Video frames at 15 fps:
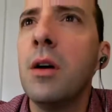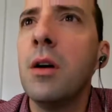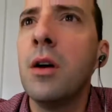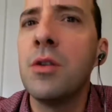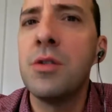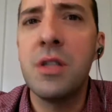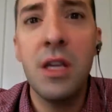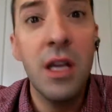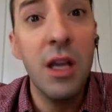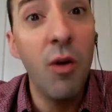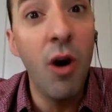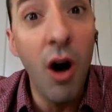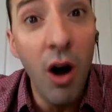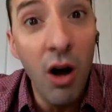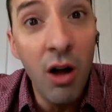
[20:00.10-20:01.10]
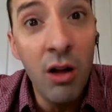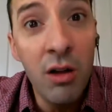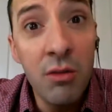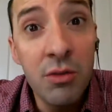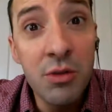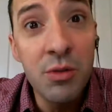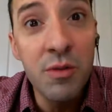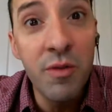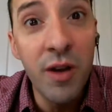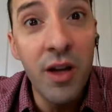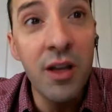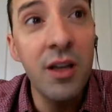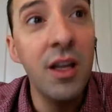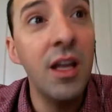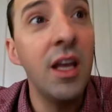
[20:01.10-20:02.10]
Arsenio Hall, which was
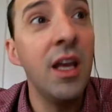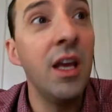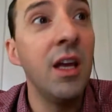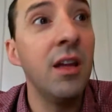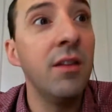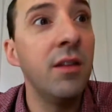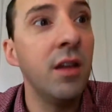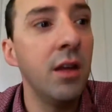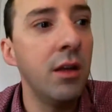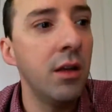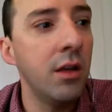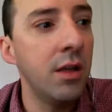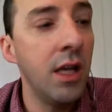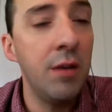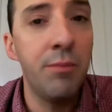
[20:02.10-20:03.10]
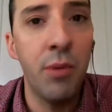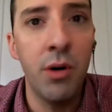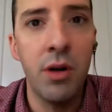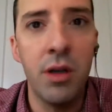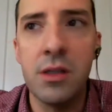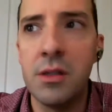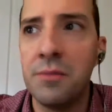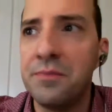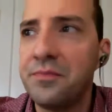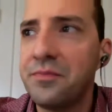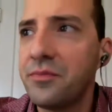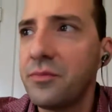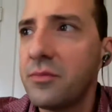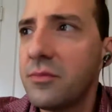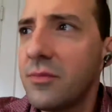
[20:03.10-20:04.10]
fun, and then Nate Berkus.
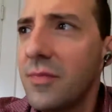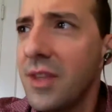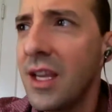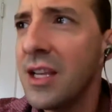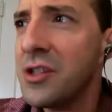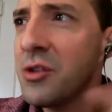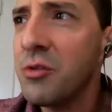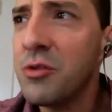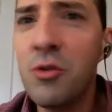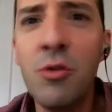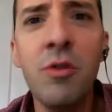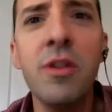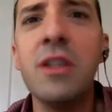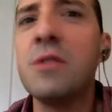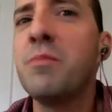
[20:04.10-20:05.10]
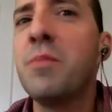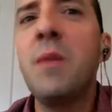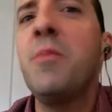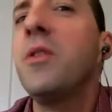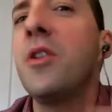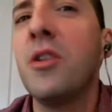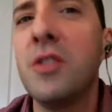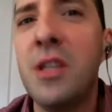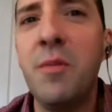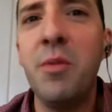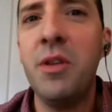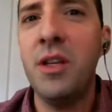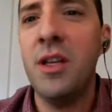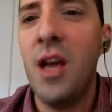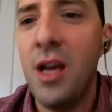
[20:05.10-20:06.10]
And so it's cool. These people that you're
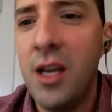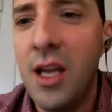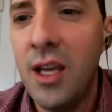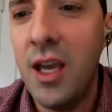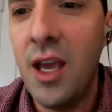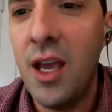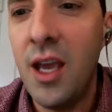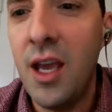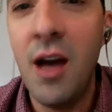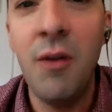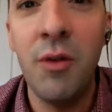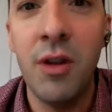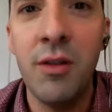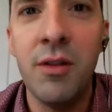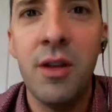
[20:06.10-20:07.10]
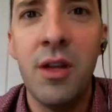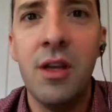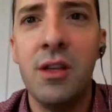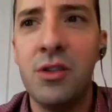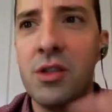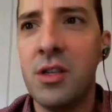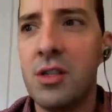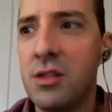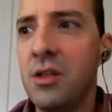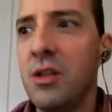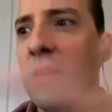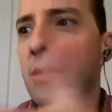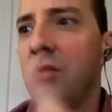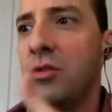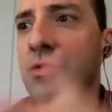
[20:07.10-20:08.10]
typically not hanging out with, just because
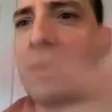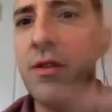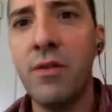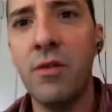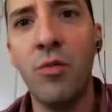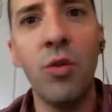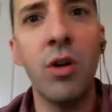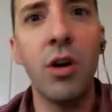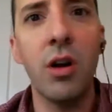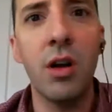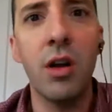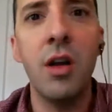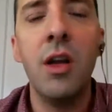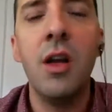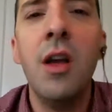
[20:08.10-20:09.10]
you know you do different work,